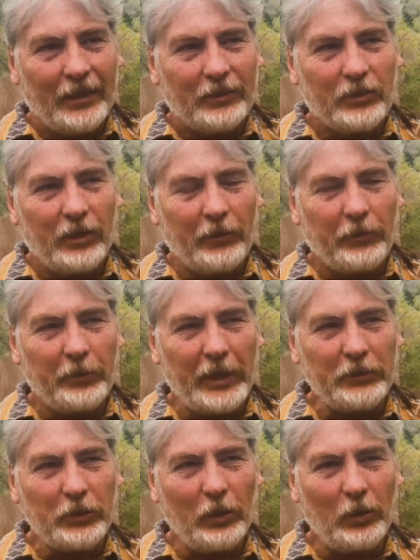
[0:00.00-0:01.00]
So
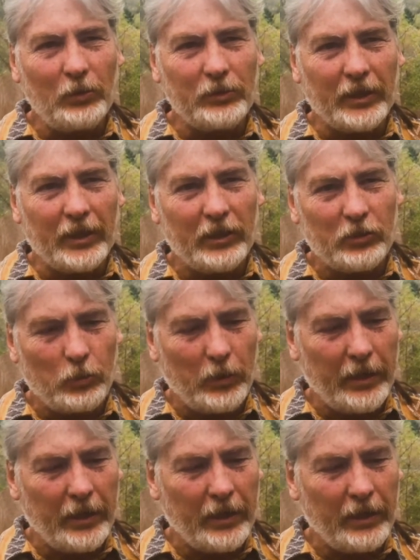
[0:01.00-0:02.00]
threshold is
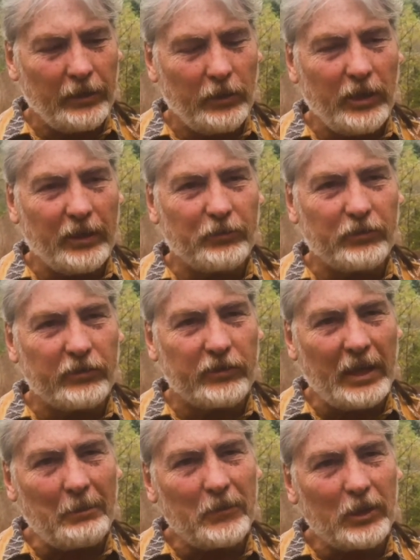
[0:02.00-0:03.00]
where you have
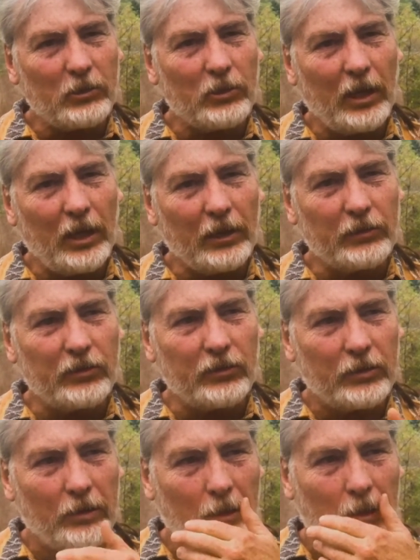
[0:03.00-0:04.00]
stepped
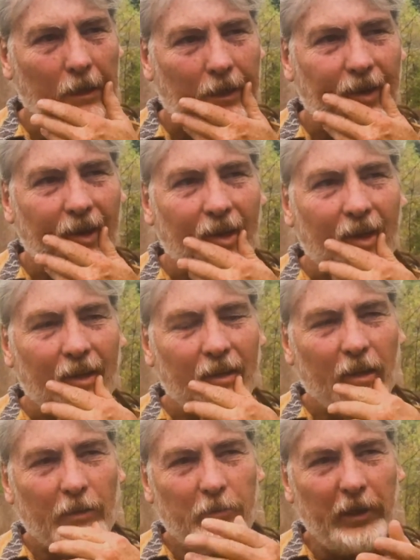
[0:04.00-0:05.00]
across
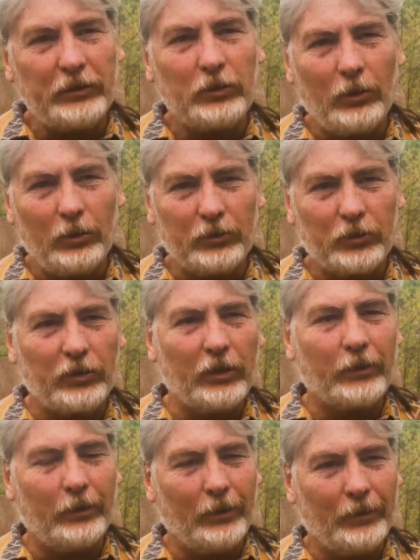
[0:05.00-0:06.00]
the threshold
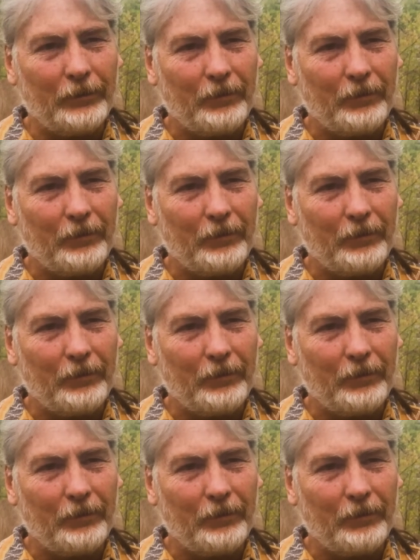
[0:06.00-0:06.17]
circle